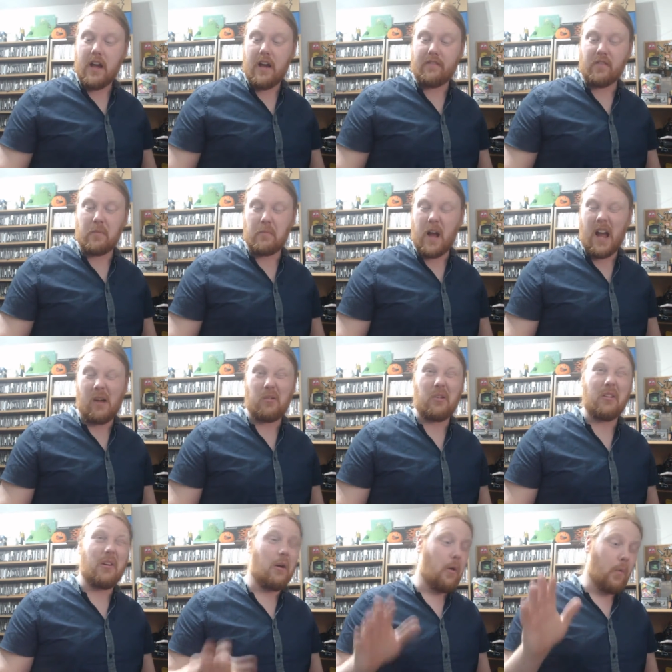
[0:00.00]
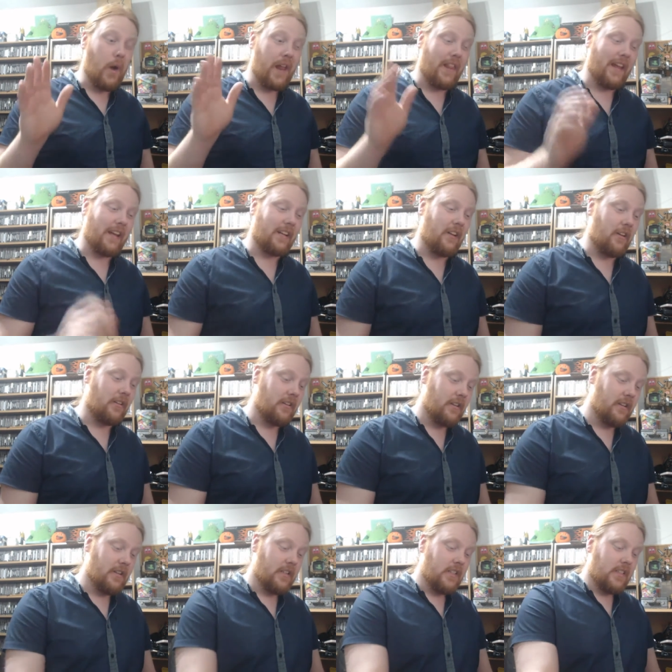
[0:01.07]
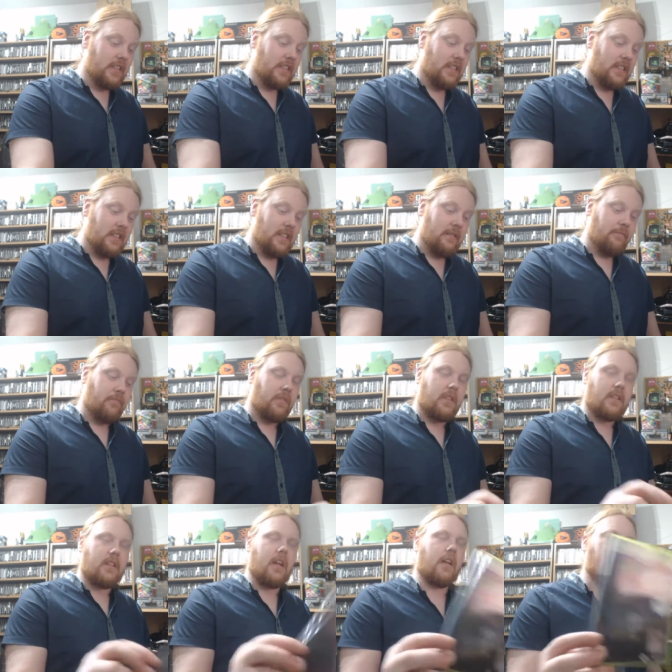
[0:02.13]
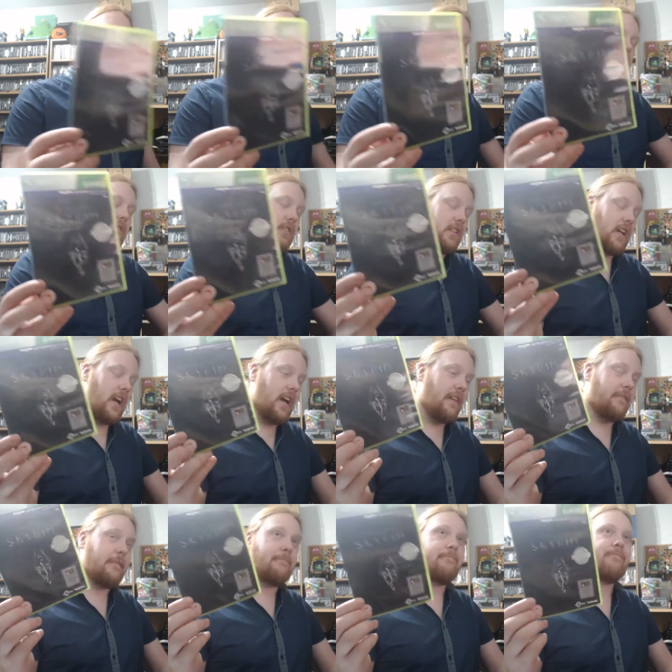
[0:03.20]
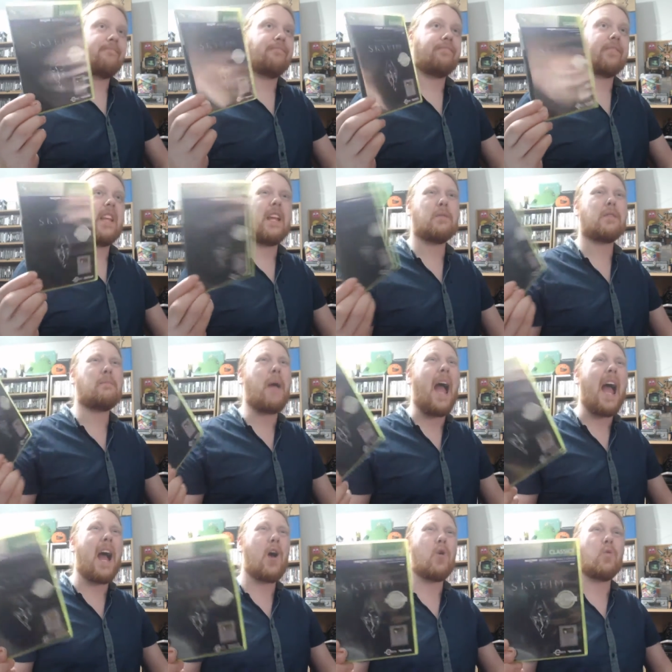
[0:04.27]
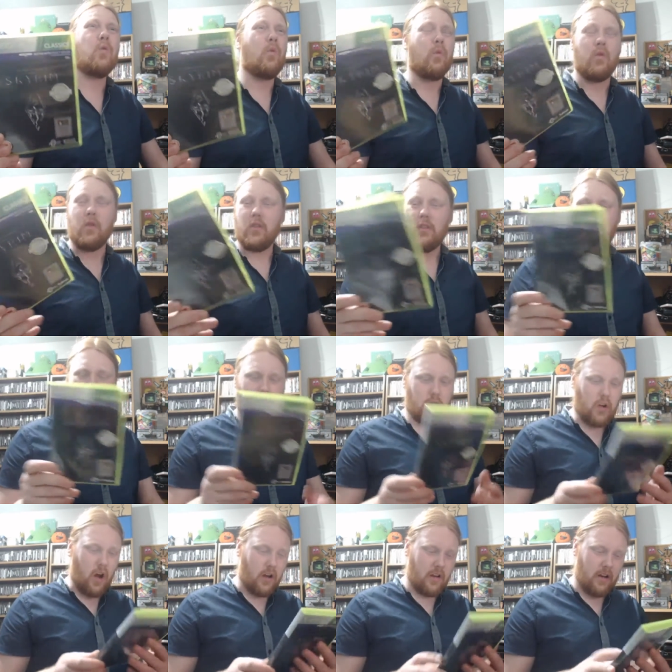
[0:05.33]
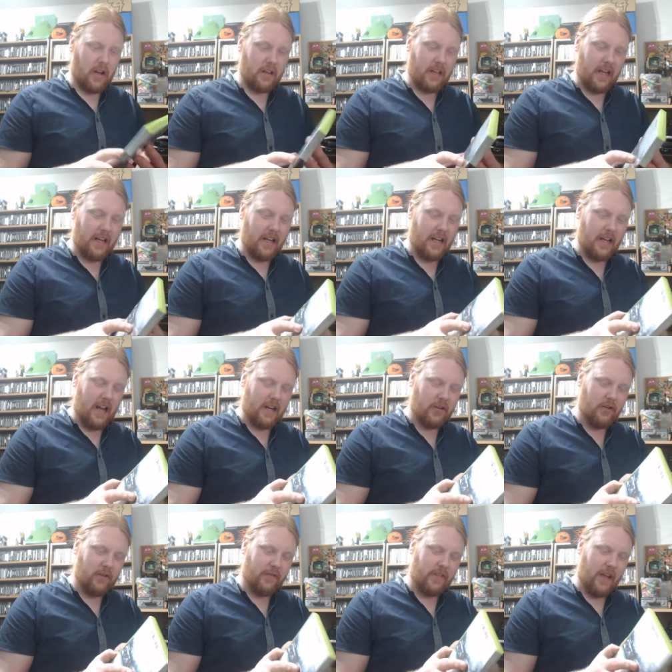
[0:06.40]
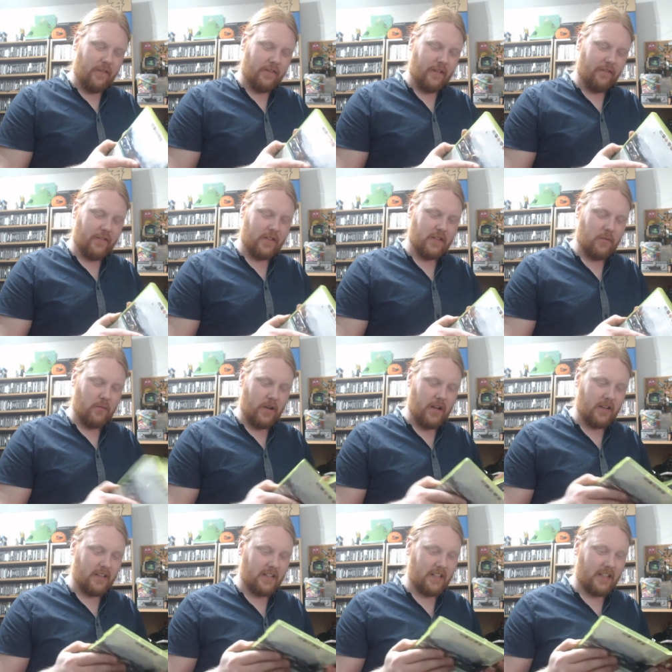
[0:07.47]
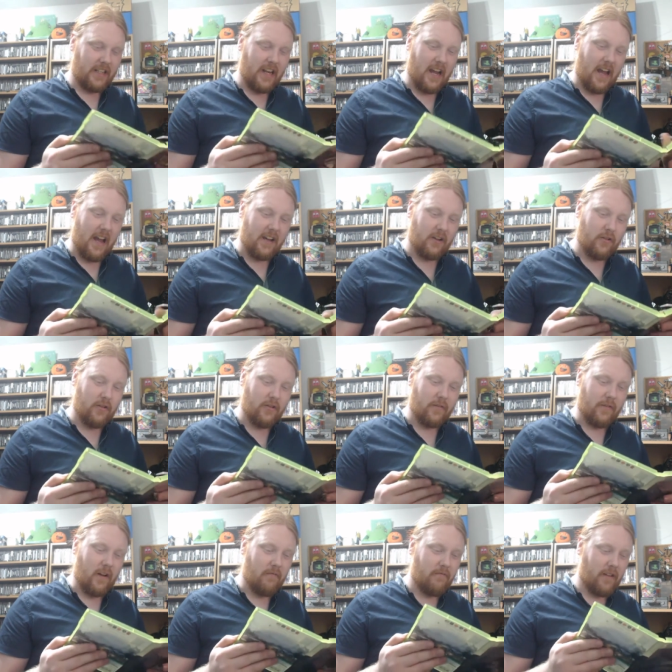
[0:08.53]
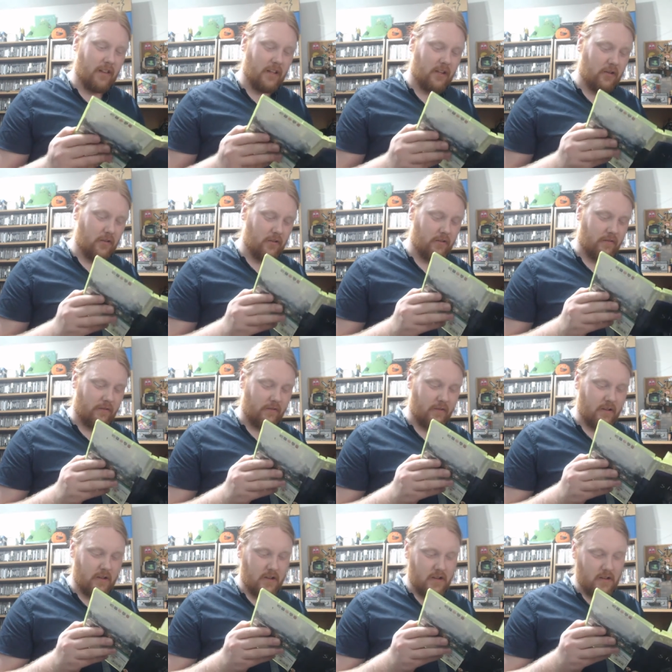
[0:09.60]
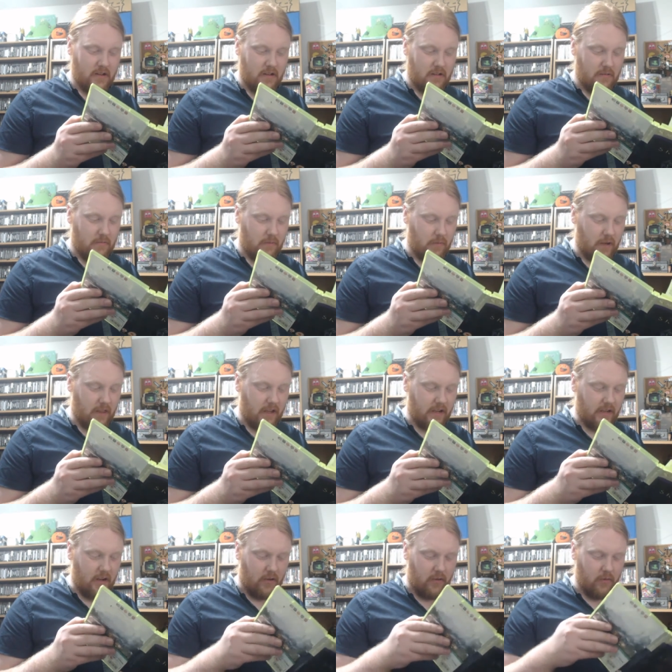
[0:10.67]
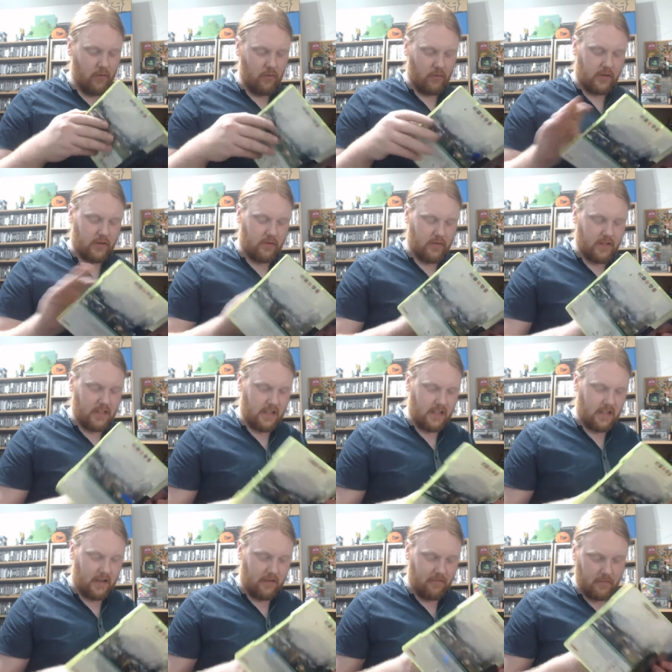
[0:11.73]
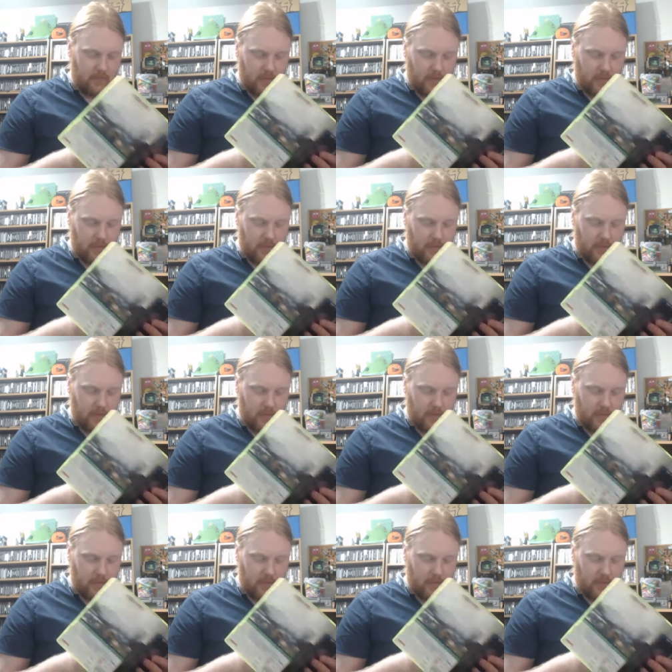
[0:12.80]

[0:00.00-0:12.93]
And for £1, why the heck not? The old school Skyrim. It was £1! You can't, like, I could have left it for someone else to get. I could have. I really could have. But why the heck not? Ooh, there's a receipt in it.